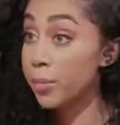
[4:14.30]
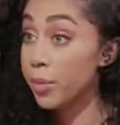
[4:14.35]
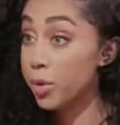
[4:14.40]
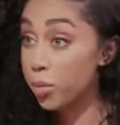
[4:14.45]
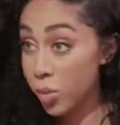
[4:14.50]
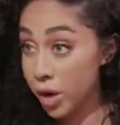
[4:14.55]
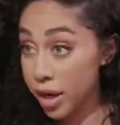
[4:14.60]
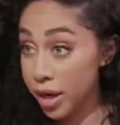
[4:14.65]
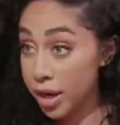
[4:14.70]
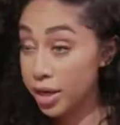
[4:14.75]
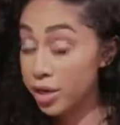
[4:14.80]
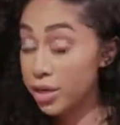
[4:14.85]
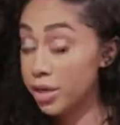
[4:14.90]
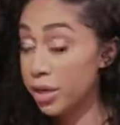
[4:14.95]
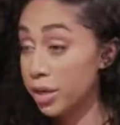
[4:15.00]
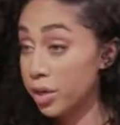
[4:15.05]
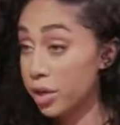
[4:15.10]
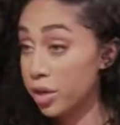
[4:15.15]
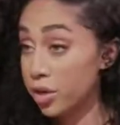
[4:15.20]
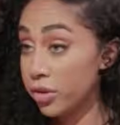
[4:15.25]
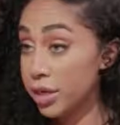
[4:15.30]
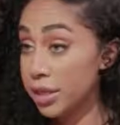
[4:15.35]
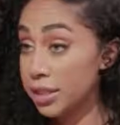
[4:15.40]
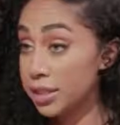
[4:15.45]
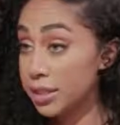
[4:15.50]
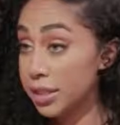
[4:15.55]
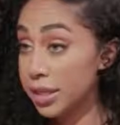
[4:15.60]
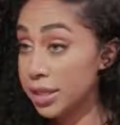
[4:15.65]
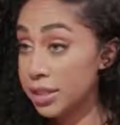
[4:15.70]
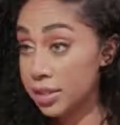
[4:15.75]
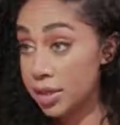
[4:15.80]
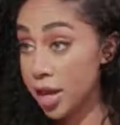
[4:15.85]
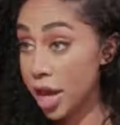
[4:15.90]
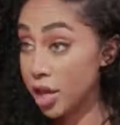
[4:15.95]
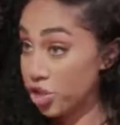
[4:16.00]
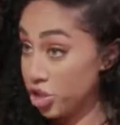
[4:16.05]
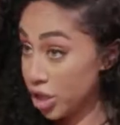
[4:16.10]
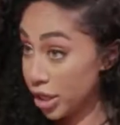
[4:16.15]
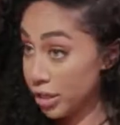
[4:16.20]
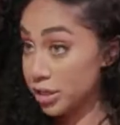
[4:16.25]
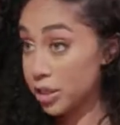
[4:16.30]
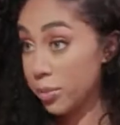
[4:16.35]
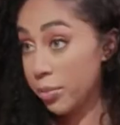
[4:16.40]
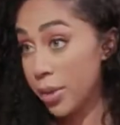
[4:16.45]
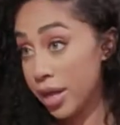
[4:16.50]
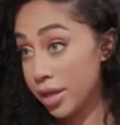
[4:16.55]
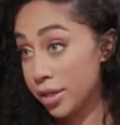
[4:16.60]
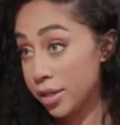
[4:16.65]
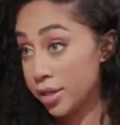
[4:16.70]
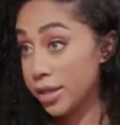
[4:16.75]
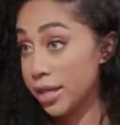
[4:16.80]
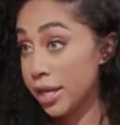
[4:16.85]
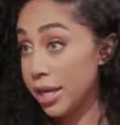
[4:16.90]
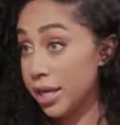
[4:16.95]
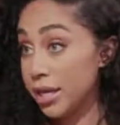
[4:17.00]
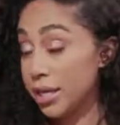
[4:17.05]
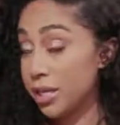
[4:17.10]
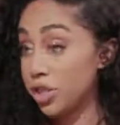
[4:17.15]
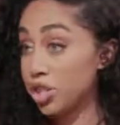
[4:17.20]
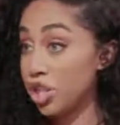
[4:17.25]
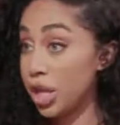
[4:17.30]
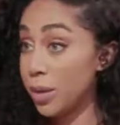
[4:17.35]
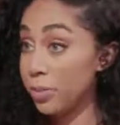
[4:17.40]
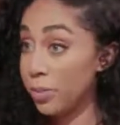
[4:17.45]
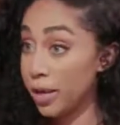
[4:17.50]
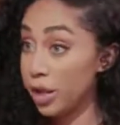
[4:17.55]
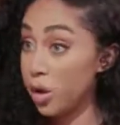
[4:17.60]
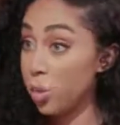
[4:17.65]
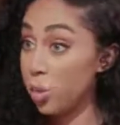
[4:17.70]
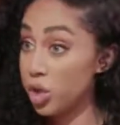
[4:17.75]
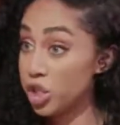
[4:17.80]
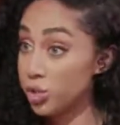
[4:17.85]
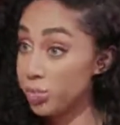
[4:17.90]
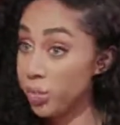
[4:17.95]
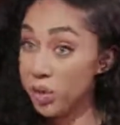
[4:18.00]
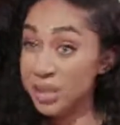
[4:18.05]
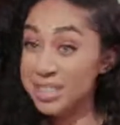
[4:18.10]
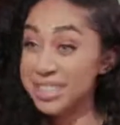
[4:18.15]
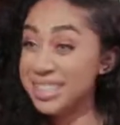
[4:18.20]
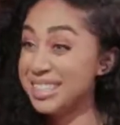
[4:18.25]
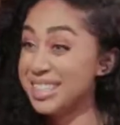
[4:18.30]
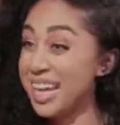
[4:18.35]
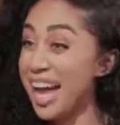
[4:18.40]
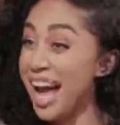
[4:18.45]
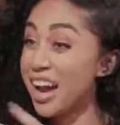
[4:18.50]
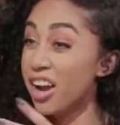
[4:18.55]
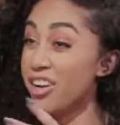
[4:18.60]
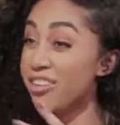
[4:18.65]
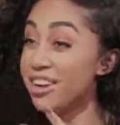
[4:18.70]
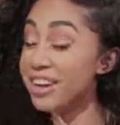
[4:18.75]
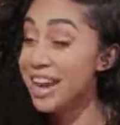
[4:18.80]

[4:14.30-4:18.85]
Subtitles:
Number 1, the clitoris is not just the button. It is shaped like a wishbone. It's an entire